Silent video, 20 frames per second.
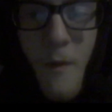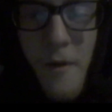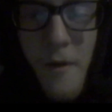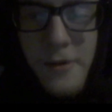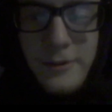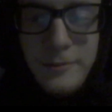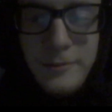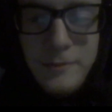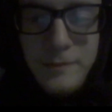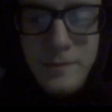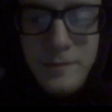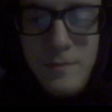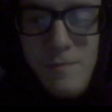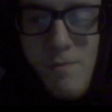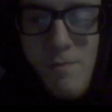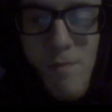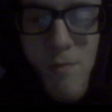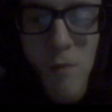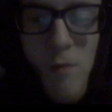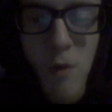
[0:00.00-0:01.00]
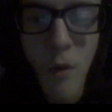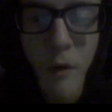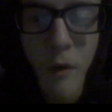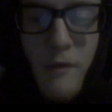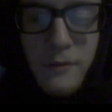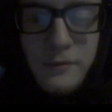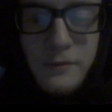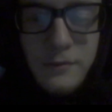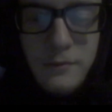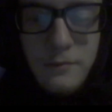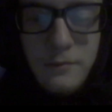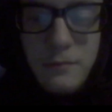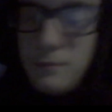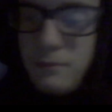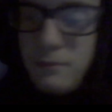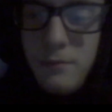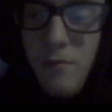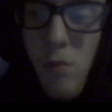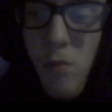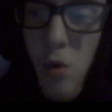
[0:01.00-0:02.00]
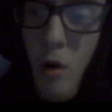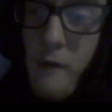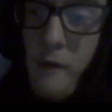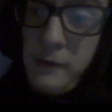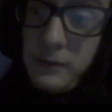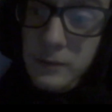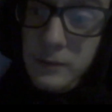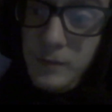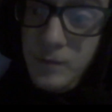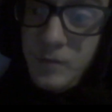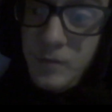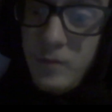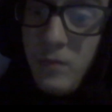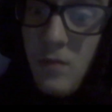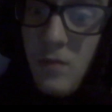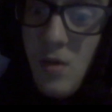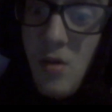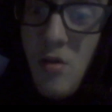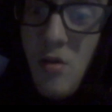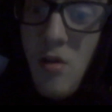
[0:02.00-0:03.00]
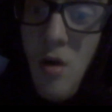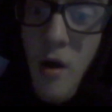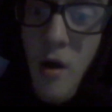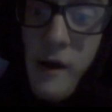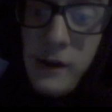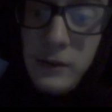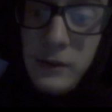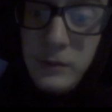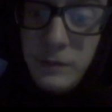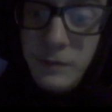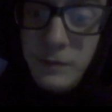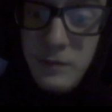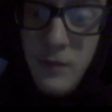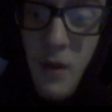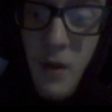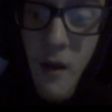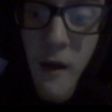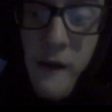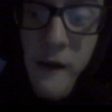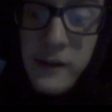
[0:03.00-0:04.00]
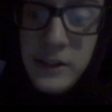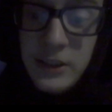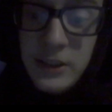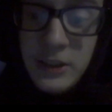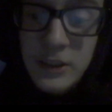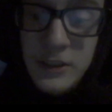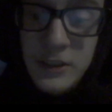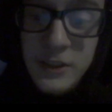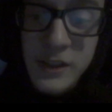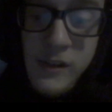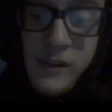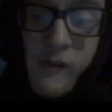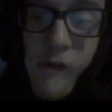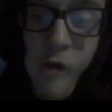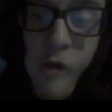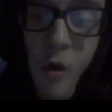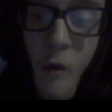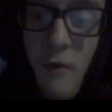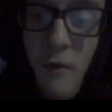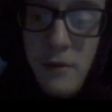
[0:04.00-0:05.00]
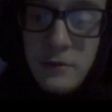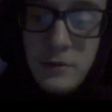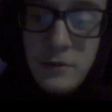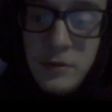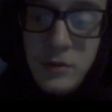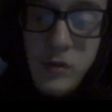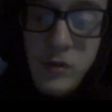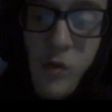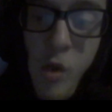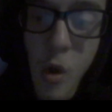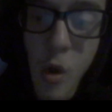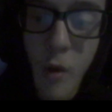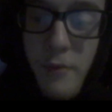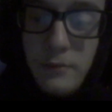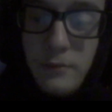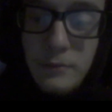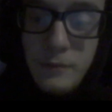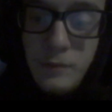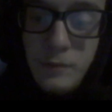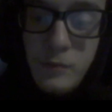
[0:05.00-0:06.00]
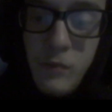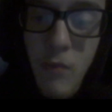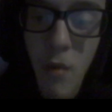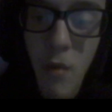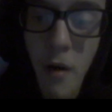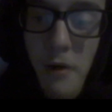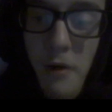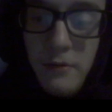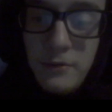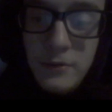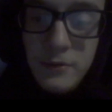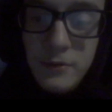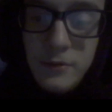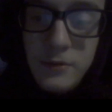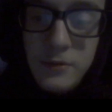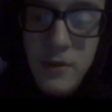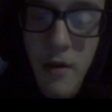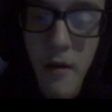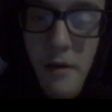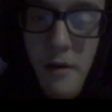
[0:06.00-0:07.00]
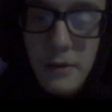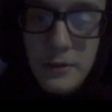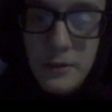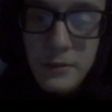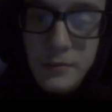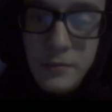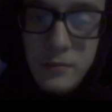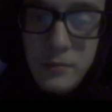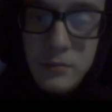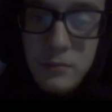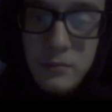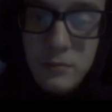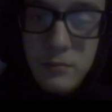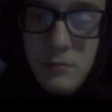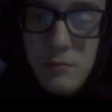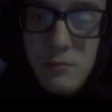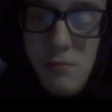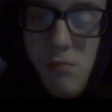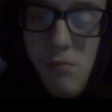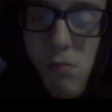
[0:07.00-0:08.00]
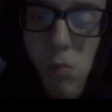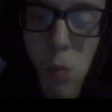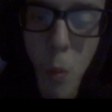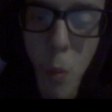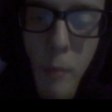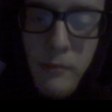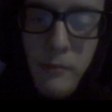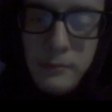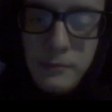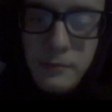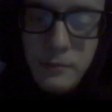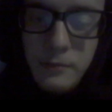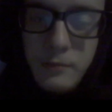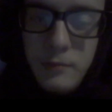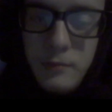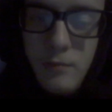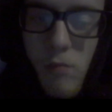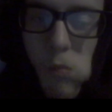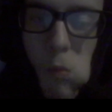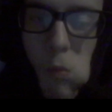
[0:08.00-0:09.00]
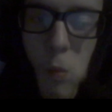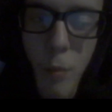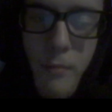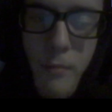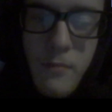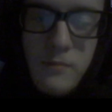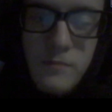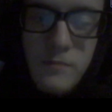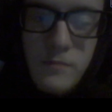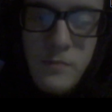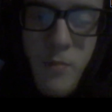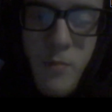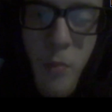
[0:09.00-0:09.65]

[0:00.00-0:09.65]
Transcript: Now, you're joining us from also here in the UK, and, well, I guess people all around the world will ask questions such as,